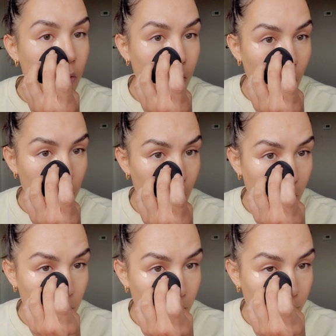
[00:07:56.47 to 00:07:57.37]
So I'm gonna go
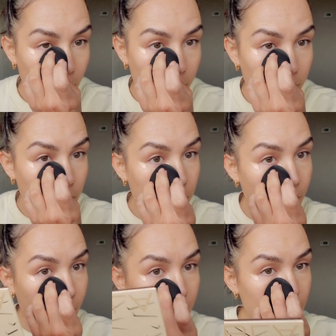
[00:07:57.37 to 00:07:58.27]
and blend out this
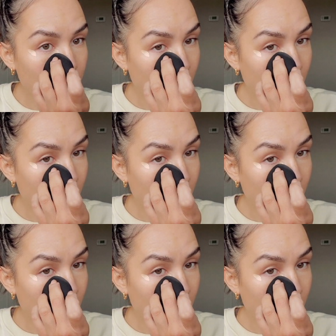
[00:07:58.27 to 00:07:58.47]
side.